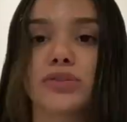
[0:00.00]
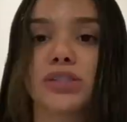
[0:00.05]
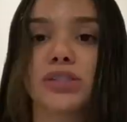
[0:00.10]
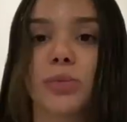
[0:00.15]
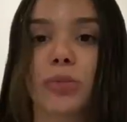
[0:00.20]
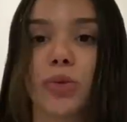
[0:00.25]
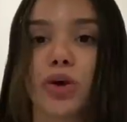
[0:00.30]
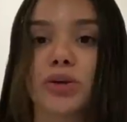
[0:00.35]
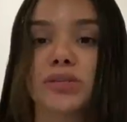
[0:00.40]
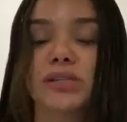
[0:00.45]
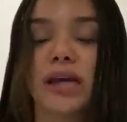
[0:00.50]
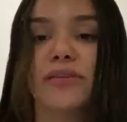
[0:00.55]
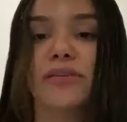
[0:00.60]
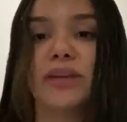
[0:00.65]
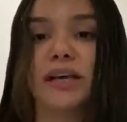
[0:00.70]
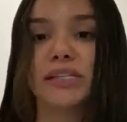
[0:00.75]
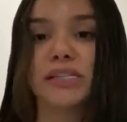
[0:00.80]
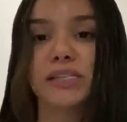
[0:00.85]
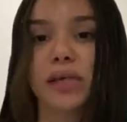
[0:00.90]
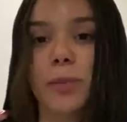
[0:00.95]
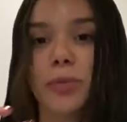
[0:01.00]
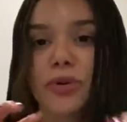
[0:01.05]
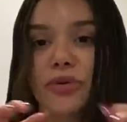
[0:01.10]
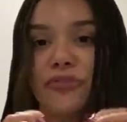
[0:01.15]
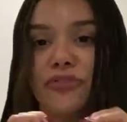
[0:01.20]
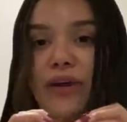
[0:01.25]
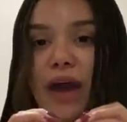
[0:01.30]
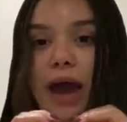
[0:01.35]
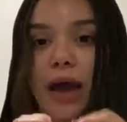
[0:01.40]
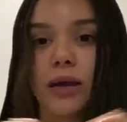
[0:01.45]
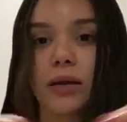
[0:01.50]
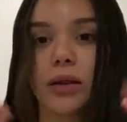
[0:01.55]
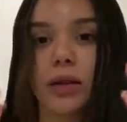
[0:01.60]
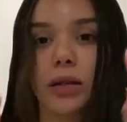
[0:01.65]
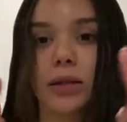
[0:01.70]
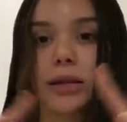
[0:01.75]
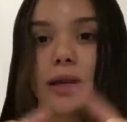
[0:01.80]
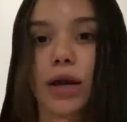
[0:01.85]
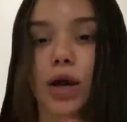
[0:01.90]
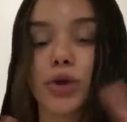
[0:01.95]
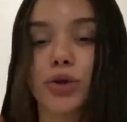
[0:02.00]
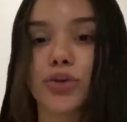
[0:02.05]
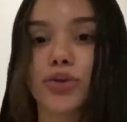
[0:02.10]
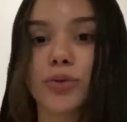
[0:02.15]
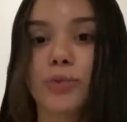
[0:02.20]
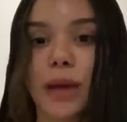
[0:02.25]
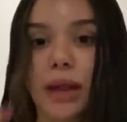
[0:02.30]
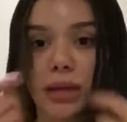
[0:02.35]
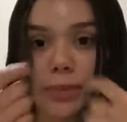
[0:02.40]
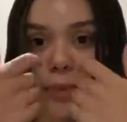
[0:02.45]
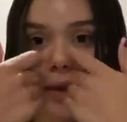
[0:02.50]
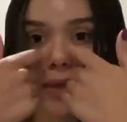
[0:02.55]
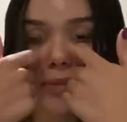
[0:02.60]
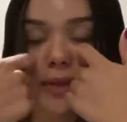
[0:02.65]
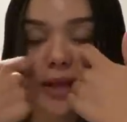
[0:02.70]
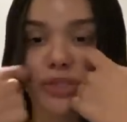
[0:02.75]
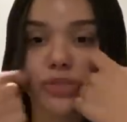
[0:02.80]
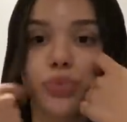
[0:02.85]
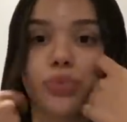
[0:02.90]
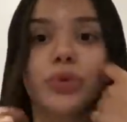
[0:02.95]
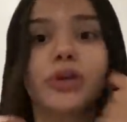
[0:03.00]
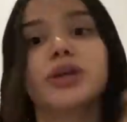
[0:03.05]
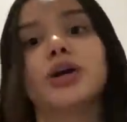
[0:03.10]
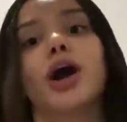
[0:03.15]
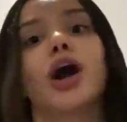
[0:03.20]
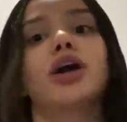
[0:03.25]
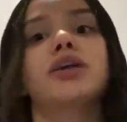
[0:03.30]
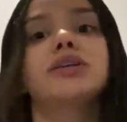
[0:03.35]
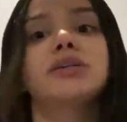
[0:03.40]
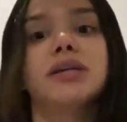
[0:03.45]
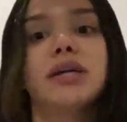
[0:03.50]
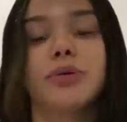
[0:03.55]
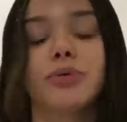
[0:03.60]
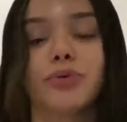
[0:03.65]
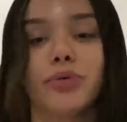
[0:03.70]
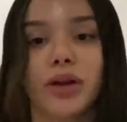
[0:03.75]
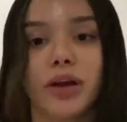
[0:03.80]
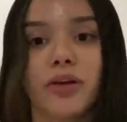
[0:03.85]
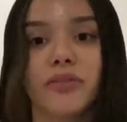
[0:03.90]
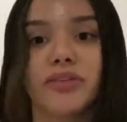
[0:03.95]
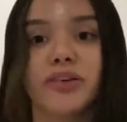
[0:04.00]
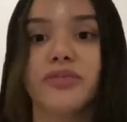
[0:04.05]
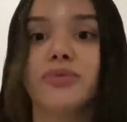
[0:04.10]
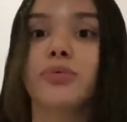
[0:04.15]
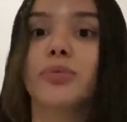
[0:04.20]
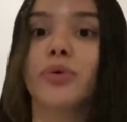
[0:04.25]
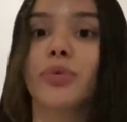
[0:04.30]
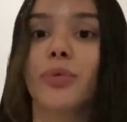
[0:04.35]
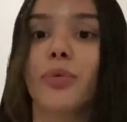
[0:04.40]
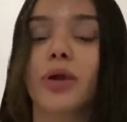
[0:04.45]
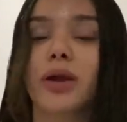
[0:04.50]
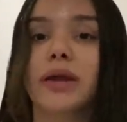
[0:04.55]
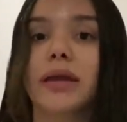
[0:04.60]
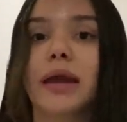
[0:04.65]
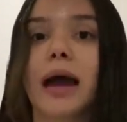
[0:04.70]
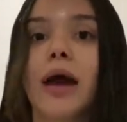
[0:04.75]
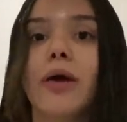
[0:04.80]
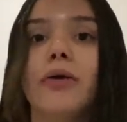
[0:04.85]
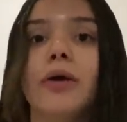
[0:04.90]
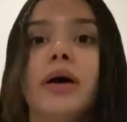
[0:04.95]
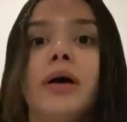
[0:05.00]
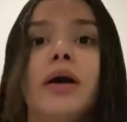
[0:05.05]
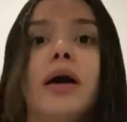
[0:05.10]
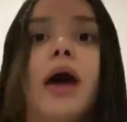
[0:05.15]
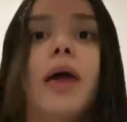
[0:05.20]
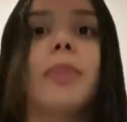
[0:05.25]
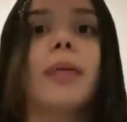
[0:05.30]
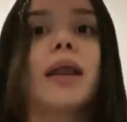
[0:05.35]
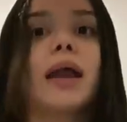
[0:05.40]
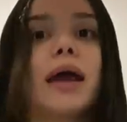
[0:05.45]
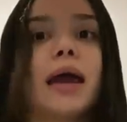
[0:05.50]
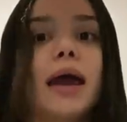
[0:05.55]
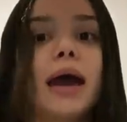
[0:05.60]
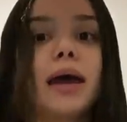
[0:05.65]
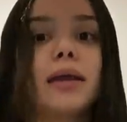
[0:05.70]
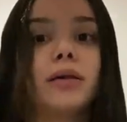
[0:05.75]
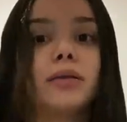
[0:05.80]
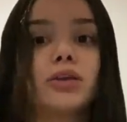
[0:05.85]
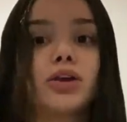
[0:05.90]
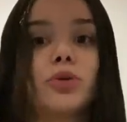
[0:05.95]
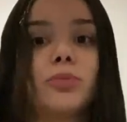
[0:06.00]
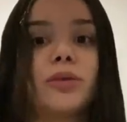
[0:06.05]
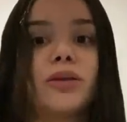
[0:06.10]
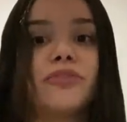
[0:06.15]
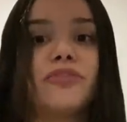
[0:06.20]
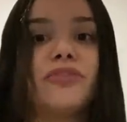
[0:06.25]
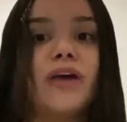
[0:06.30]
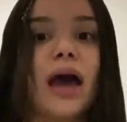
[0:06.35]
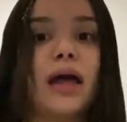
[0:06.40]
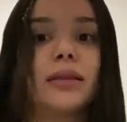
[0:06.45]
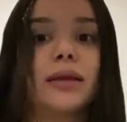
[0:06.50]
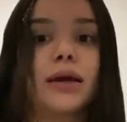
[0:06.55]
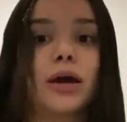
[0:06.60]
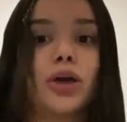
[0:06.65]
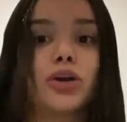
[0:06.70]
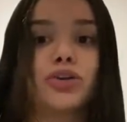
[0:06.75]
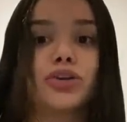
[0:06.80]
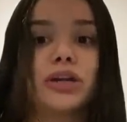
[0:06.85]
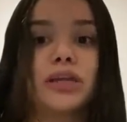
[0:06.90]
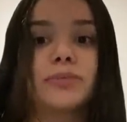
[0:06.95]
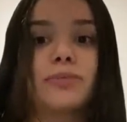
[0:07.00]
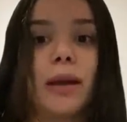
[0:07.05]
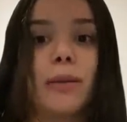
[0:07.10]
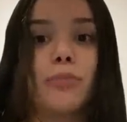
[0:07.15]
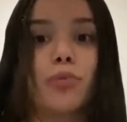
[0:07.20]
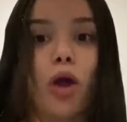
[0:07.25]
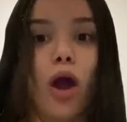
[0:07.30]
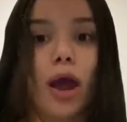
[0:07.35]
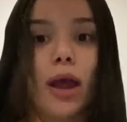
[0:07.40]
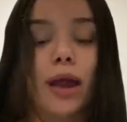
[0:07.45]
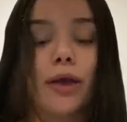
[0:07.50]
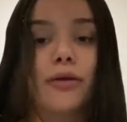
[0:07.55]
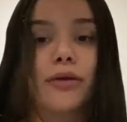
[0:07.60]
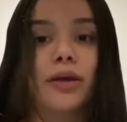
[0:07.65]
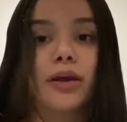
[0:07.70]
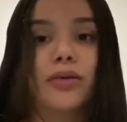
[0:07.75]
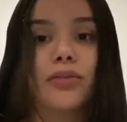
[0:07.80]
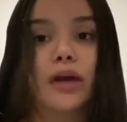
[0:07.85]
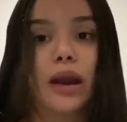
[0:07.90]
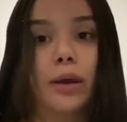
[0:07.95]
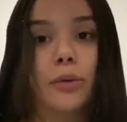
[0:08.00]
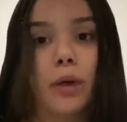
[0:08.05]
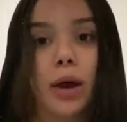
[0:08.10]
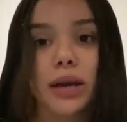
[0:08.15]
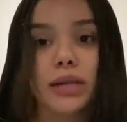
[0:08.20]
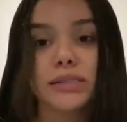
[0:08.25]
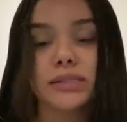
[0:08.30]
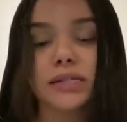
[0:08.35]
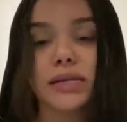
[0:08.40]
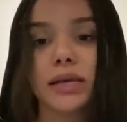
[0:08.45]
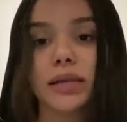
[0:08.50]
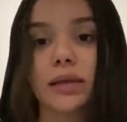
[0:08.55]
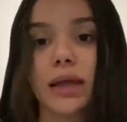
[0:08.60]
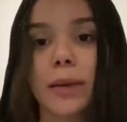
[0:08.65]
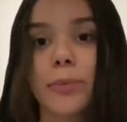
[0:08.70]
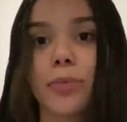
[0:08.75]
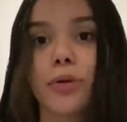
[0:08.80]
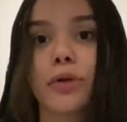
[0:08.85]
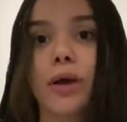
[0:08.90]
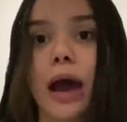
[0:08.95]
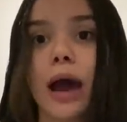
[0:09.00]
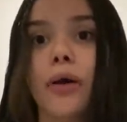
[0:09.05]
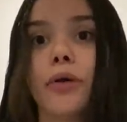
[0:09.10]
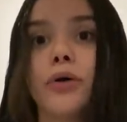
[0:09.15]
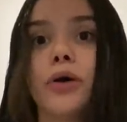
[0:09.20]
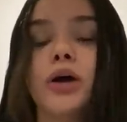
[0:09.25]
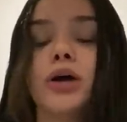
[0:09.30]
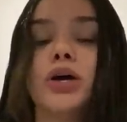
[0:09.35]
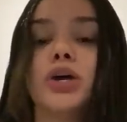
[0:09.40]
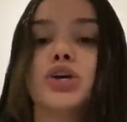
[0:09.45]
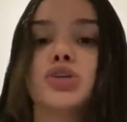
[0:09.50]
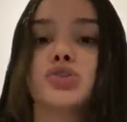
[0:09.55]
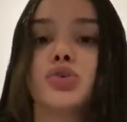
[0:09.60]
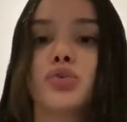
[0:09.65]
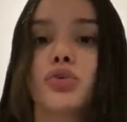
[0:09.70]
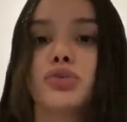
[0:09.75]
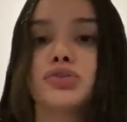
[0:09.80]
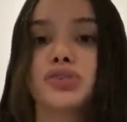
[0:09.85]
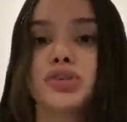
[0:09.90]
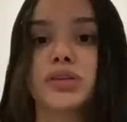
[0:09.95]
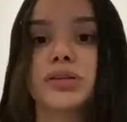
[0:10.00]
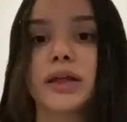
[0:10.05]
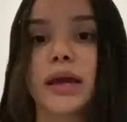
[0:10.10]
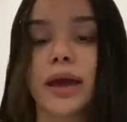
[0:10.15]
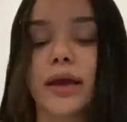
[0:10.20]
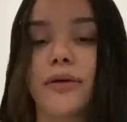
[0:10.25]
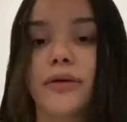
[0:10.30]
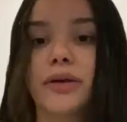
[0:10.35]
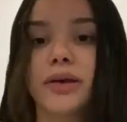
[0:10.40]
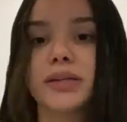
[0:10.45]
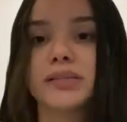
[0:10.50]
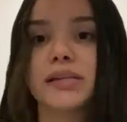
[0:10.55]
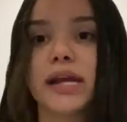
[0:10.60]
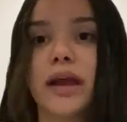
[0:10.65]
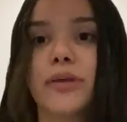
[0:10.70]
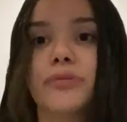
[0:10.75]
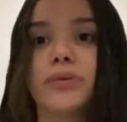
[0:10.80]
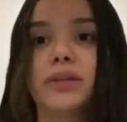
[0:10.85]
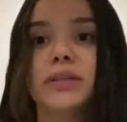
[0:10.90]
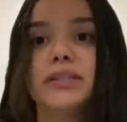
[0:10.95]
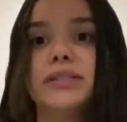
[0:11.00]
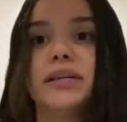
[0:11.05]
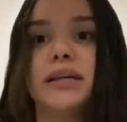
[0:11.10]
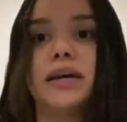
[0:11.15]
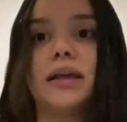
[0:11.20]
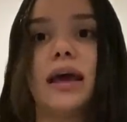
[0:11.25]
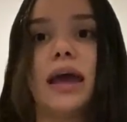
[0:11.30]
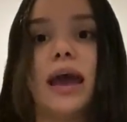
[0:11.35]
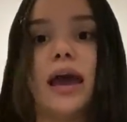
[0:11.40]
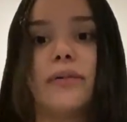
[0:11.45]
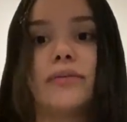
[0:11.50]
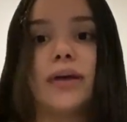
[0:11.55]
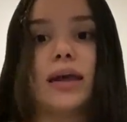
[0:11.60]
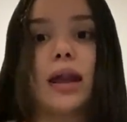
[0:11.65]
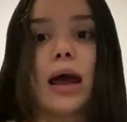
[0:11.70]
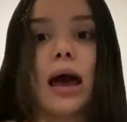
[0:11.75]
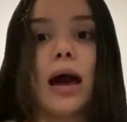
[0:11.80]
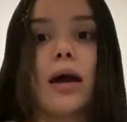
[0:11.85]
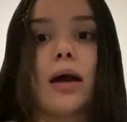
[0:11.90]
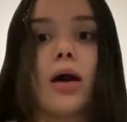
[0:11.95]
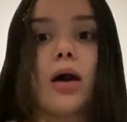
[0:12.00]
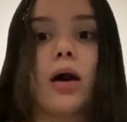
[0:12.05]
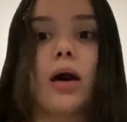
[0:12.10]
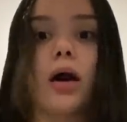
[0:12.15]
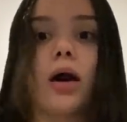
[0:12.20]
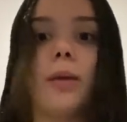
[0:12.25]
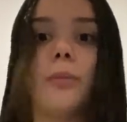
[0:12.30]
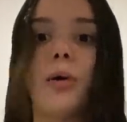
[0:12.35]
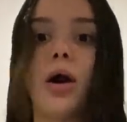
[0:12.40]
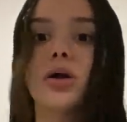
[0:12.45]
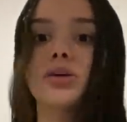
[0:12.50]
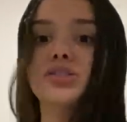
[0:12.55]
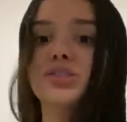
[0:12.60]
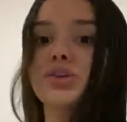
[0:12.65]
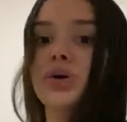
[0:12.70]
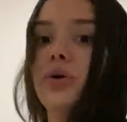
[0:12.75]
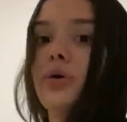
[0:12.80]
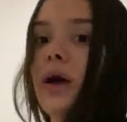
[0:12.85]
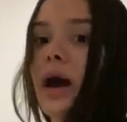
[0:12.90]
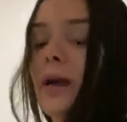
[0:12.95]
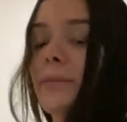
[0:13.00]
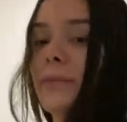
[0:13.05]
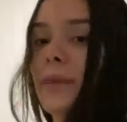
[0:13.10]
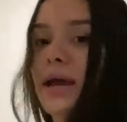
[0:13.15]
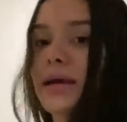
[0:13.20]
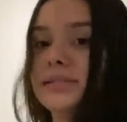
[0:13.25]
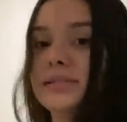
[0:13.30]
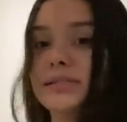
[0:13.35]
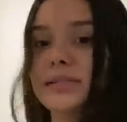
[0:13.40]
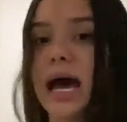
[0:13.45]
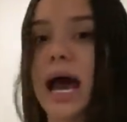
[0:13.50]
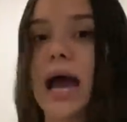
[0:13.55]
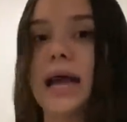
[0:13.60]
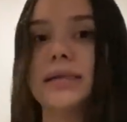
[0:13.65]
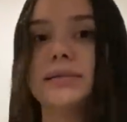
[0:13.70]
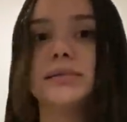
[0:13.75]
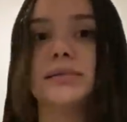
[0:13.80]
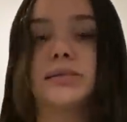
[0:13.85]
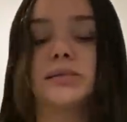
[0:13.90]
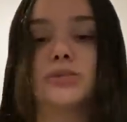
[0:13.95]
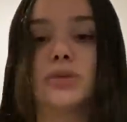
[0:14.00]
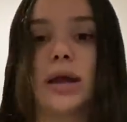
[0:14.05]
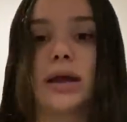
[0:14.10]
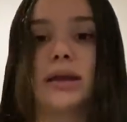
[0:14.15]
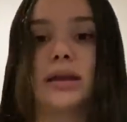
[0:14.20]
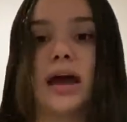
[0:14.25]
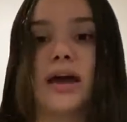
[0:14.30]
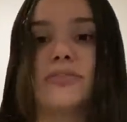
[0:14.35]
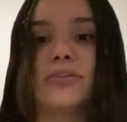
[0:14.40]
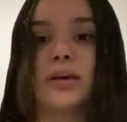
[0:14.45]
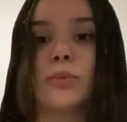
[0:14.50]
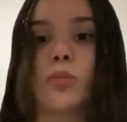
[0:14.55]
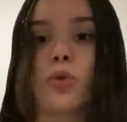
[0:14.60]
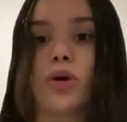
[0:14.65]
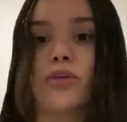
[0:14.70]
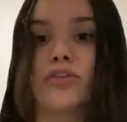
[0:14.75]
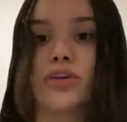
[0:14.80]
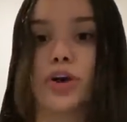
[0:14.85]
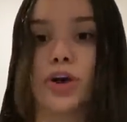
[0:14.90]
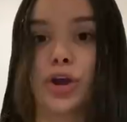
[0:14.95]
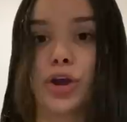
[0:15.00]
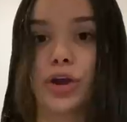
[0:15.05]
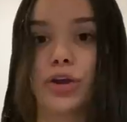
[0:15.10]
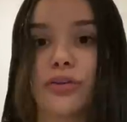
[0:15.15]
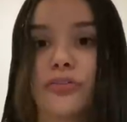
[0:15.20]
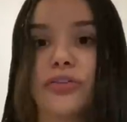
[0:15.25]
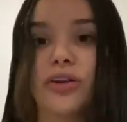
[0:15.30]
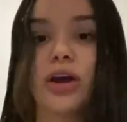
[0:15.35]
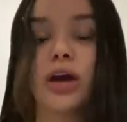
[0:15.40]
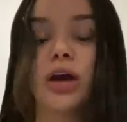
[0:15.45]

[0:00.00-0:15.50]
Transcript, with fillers: some girls have like stubborn fat like under their belly button that's really hard to get rid of even with working out. And then I had a little bit of fat like underneath my bra area that I wanted to get Light bulb out. So those are the areas that I really did. And then um, also on my sides so I could have like more of a curve.